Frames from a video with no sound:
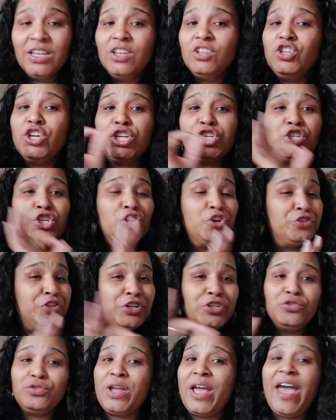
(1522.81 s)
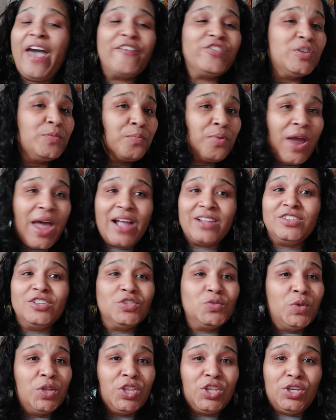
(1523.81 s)
Your children do not have to
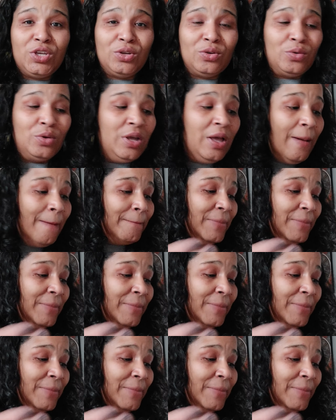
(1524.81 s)
practice with you,